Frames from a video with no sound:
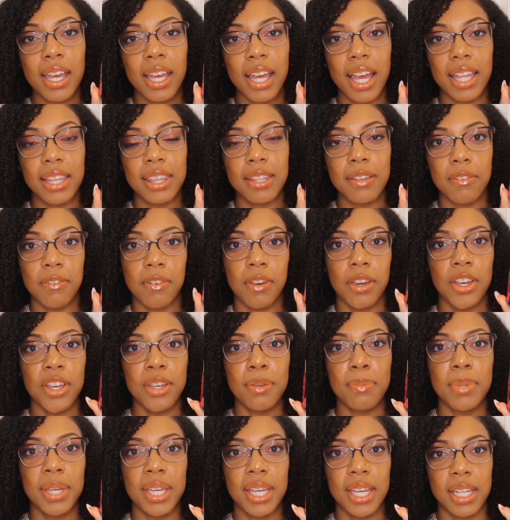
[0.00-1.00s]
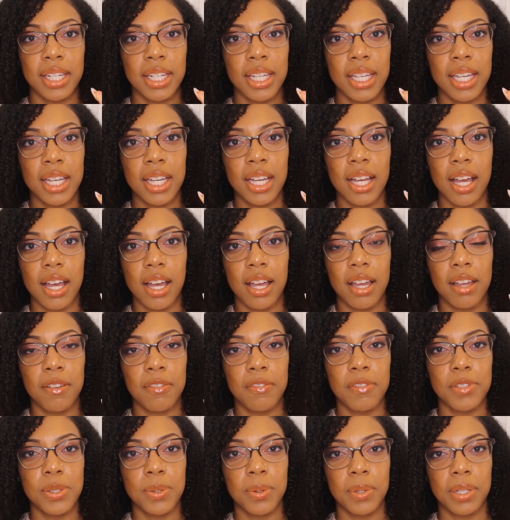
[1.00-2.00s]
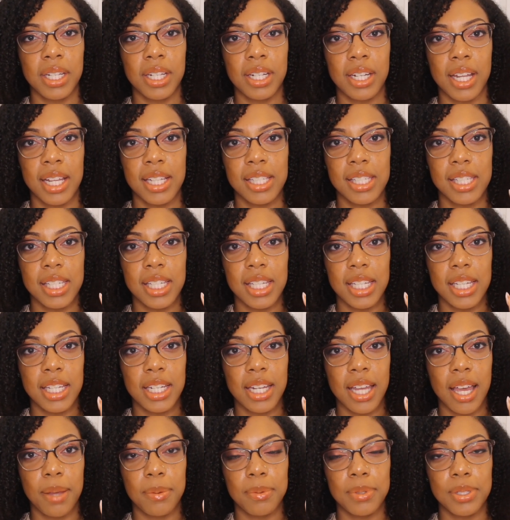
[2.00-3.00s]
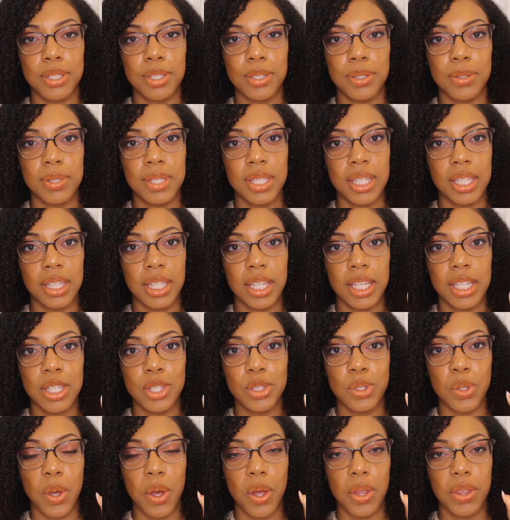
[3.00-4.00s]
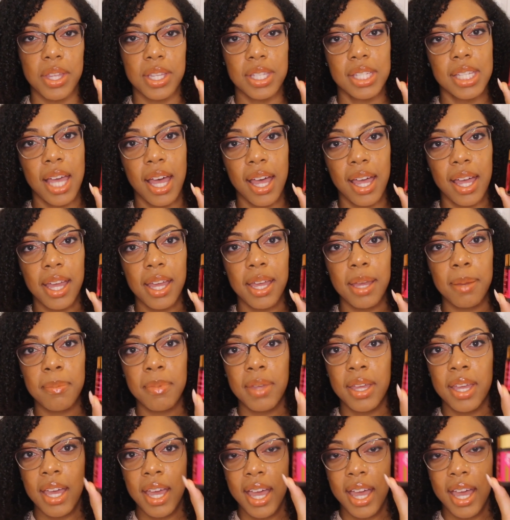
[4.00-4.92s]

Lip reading: At the very beginning of 2019, I was using this all the time,